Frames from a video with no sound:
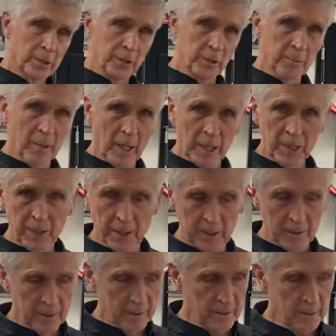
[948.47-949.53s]
can you
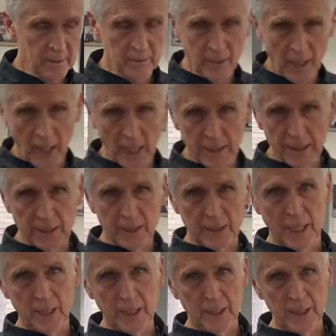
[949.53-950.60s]
imagine guys
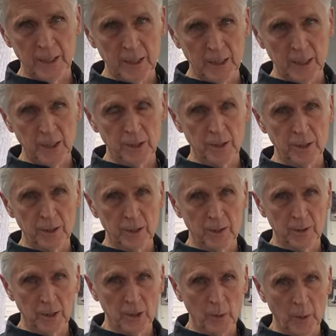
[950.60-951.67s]
design these
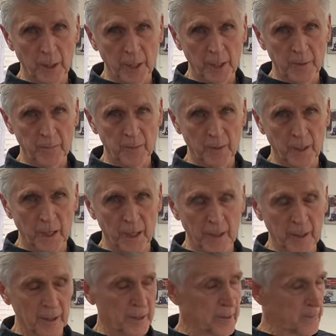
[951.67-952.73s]
engines this way?
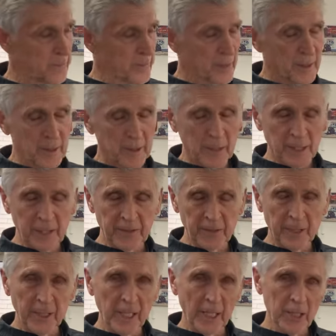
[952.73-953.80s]
And
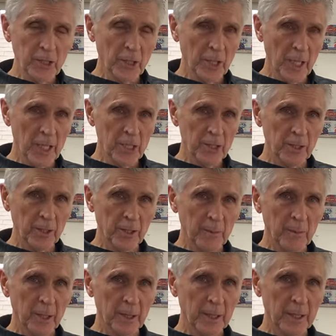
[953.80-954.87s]
even in education, the
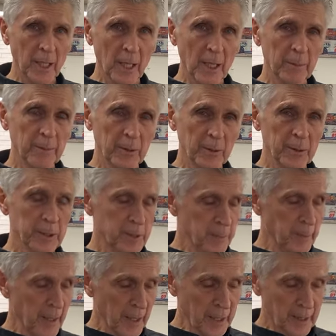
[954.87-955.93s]
amount of time that we
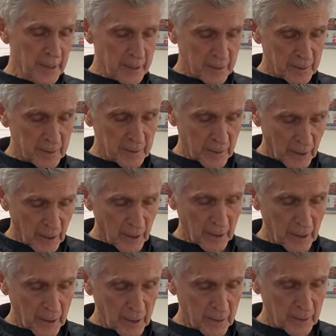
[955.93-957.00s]
spent
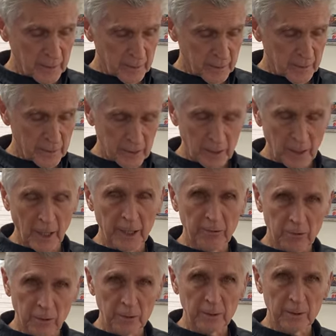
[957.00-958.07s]
on our slide
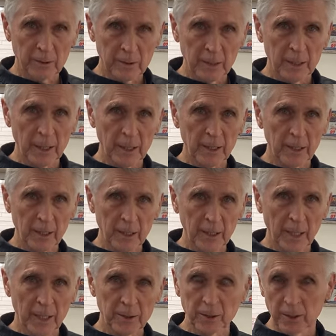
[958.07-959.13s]
rules getting to
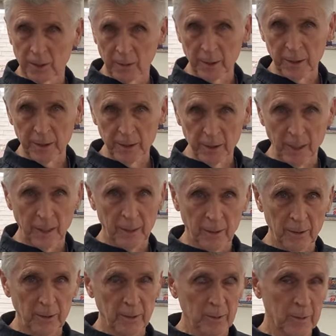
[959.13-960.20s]
the answer where you
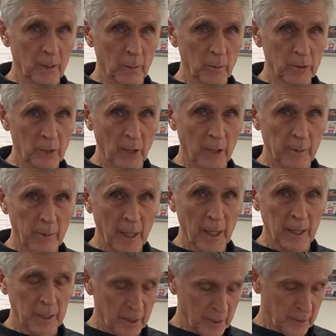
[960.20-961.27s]
get to it almost
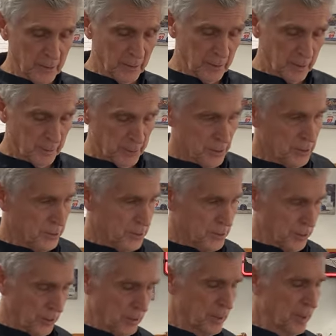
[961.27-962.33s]
automatically now with computers.
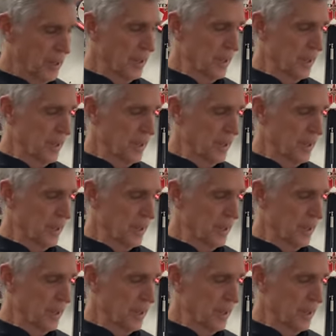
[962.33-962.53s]
So